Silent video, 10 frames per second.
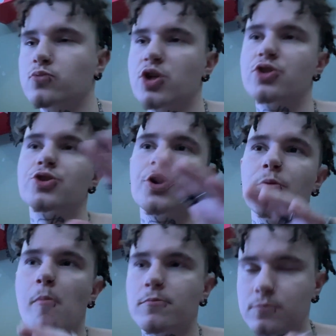
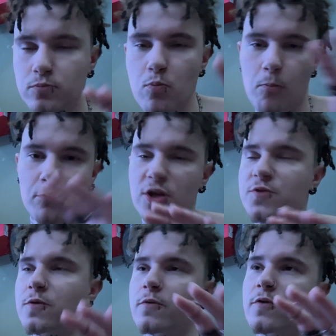Insert
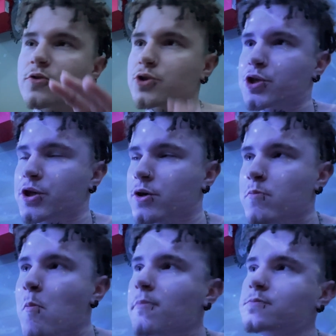blissful filter here,
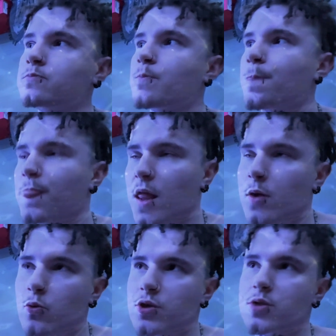
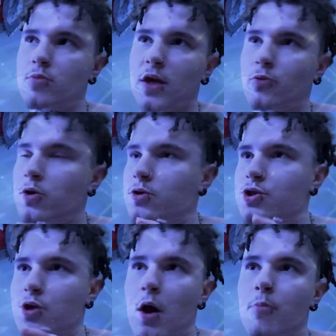and with some like real
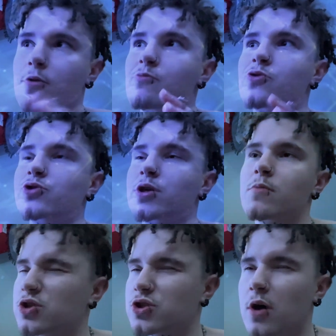somber
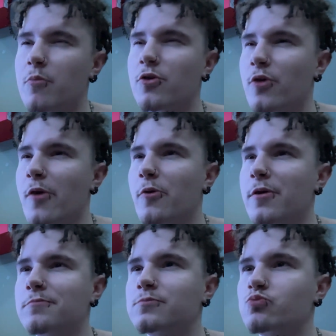music. Is somber the right
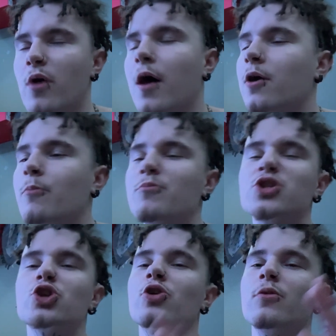word? I don't know,
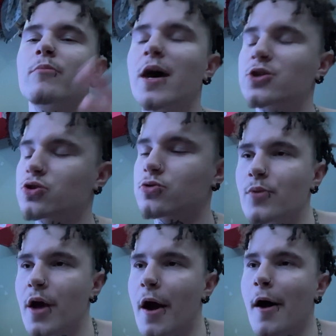mystical and magical.
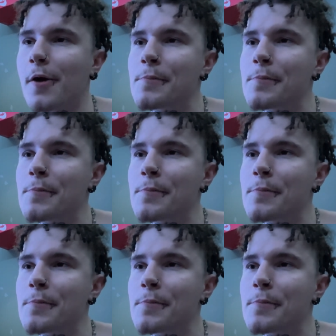Yeah.